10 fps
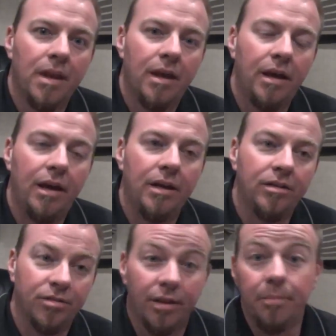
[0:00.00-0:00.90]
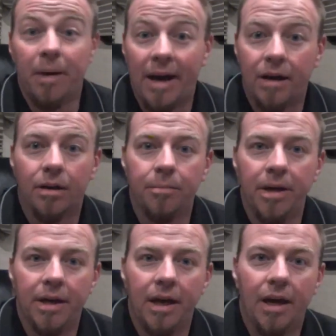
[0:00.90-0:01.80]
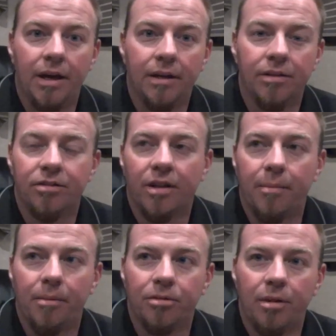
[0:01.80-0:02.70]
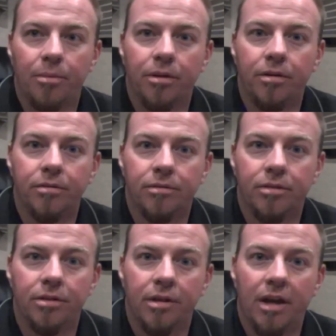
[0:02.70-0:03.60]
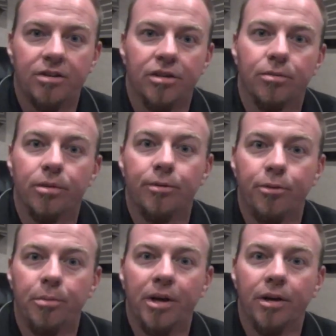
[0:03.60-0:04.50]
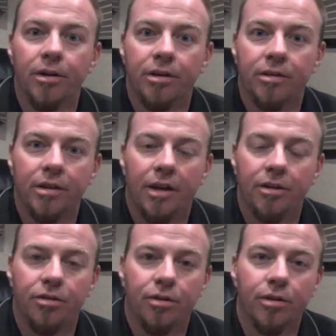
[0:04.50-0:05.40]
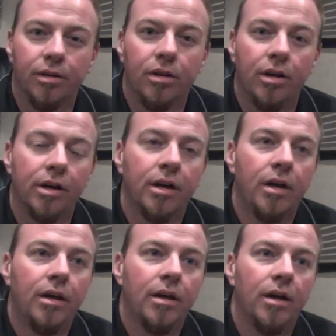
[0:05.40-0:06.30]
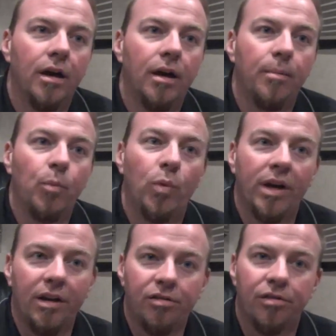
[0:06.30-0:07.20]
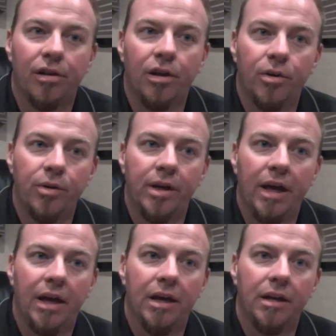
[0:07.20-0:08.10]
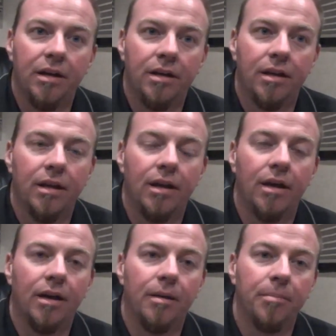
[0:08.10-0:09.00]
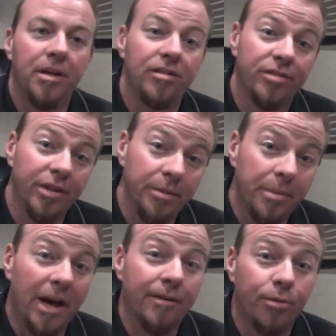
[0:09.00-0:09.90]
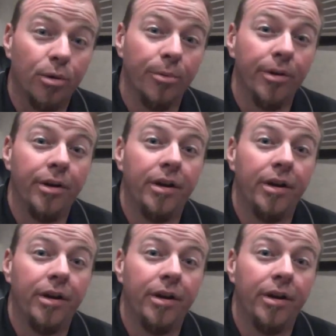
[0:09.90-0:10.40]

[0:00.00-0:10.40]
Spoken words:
and it slid back on me again, and this time I was able to catch it in the rearview mirror and kind of turn and look. When I slowed again, it slid back forward,